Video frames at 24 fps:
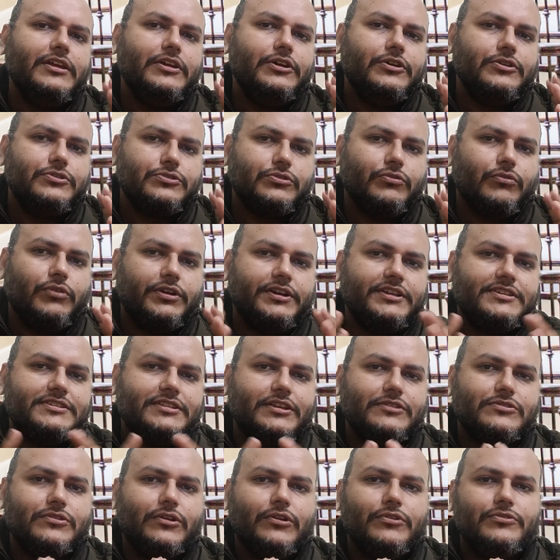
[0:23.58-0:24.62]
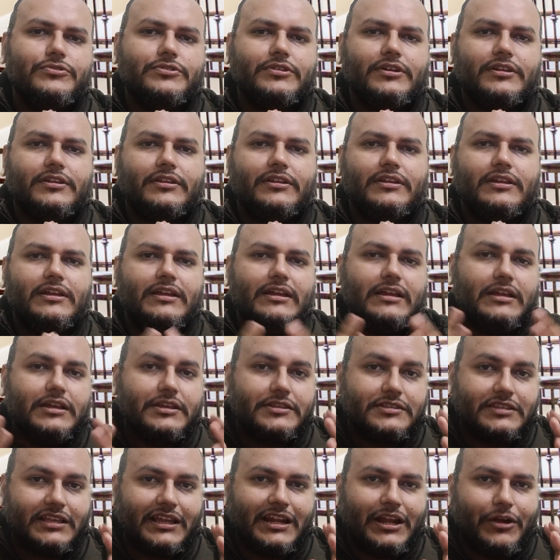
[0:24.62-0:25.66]
So, what is the solution?
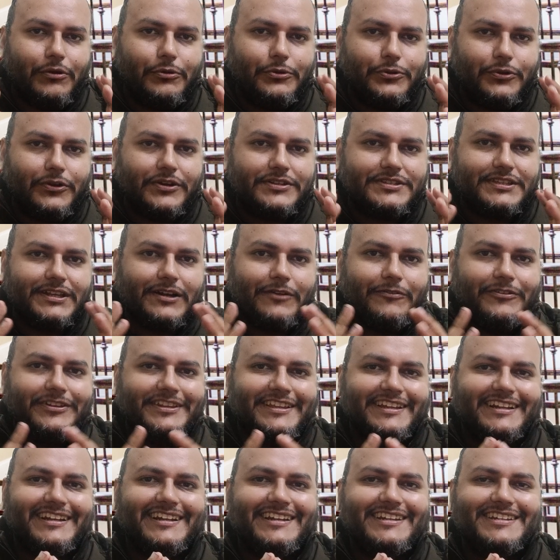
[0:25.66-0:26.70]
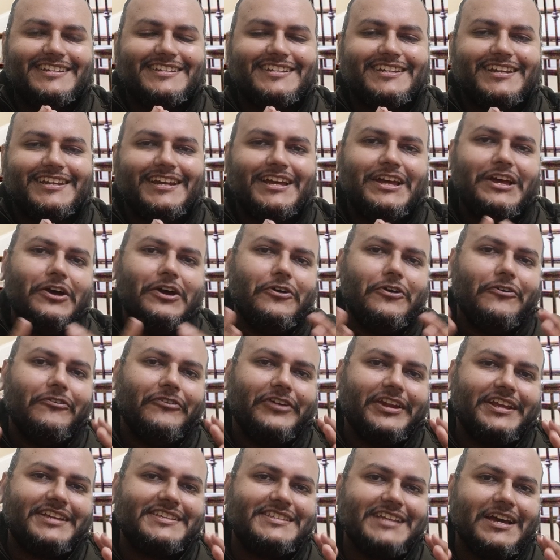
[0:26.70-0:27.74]
Surround yourself with English. For
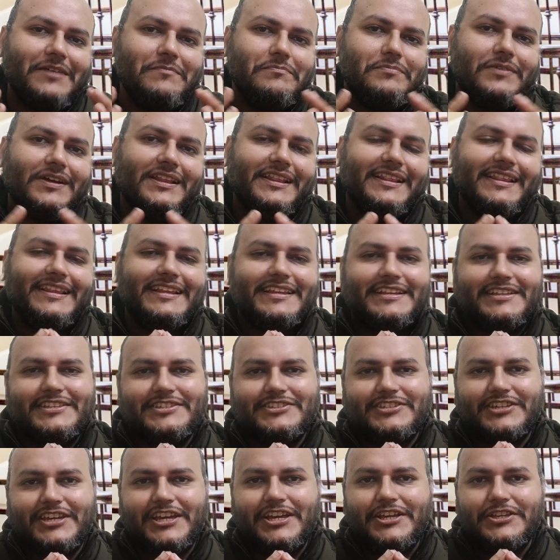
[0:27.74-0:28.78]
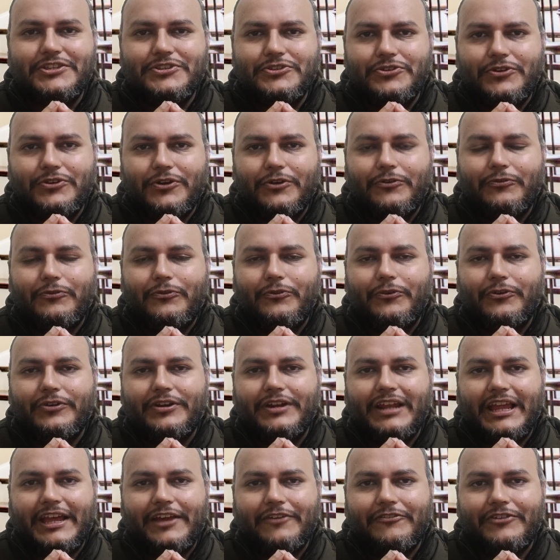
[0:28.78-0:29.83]
example, change your phone
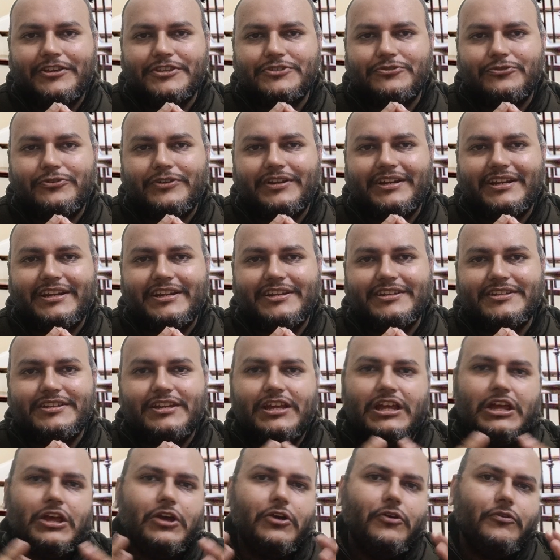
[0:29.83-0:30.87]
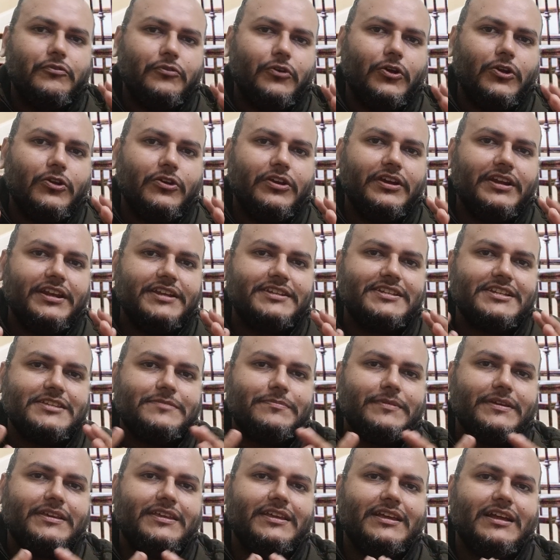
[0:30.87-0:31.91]
language to English. Follow English
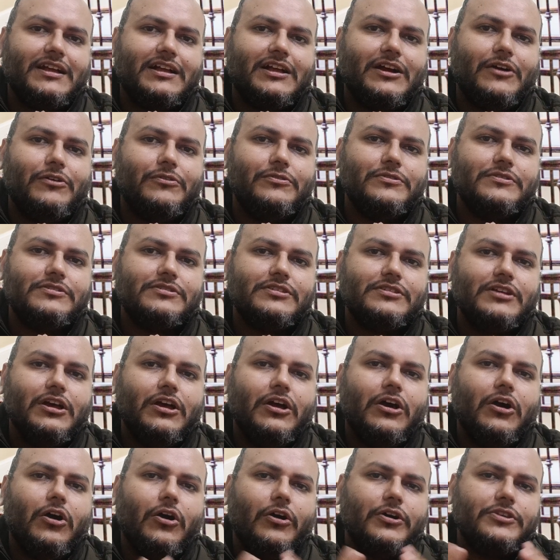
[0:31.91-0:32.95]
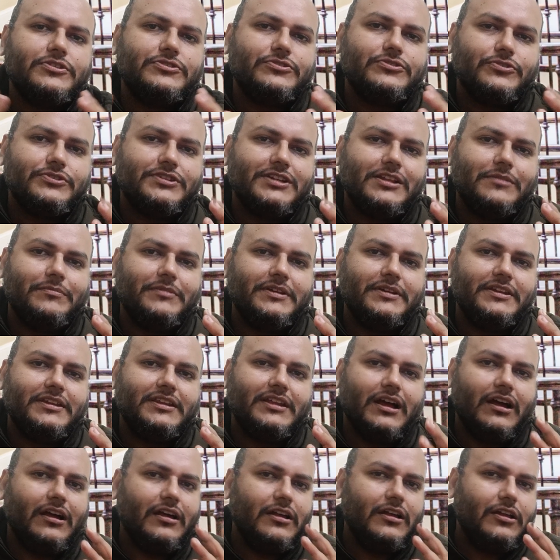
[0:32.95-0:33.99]
speaking accounts on social
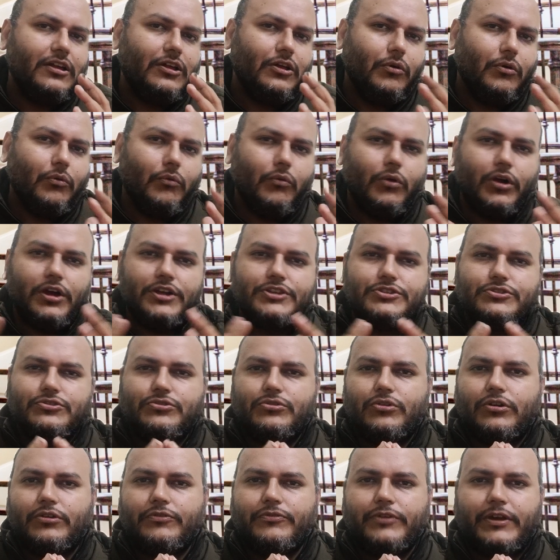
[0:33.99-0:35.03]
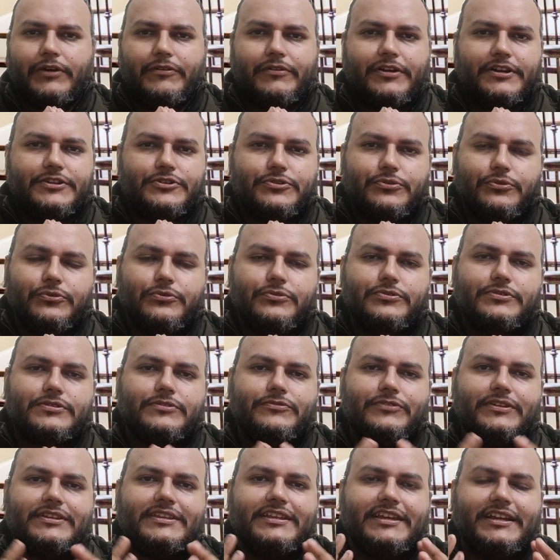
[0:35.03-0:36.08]
media. Watch your favorite shows
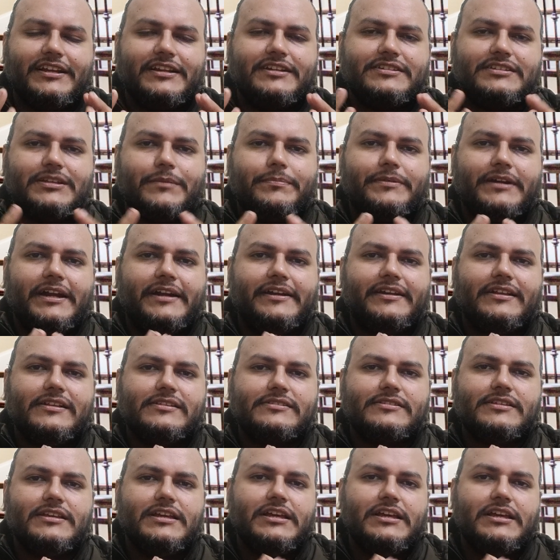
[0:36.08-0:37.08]
with English subtitles.